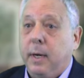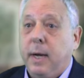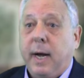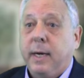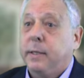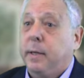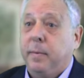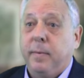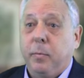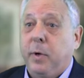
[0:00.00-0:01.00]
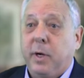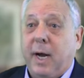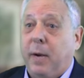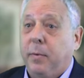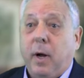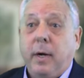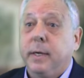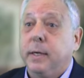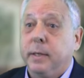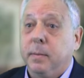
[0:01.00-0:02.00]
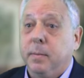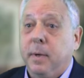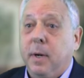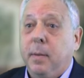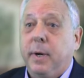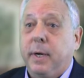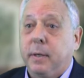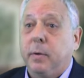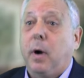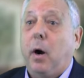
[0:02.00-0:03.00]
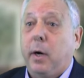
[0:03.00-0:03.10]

not as the weird guy with autism, but as a